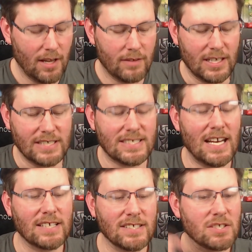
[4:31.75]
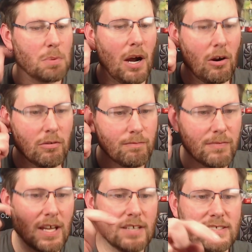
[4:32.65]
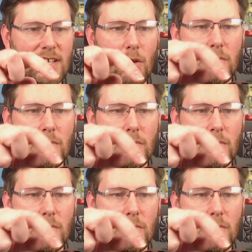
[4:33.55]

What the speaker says: The sticks as well, so